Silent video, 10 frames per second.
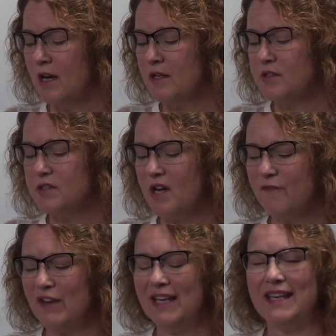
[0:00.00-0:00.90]

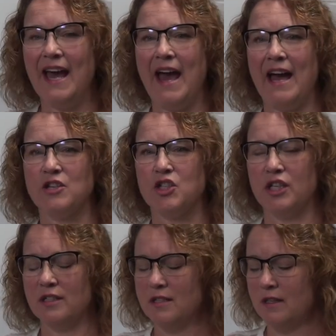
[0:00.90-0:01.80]
stuffing cash
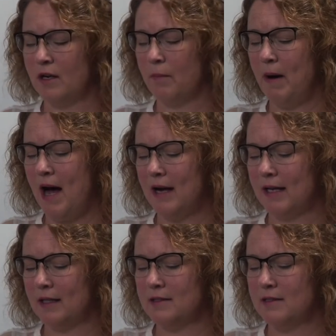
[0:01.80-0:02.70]
into their
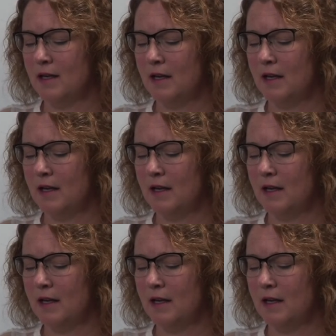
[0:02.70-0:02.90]
pockets.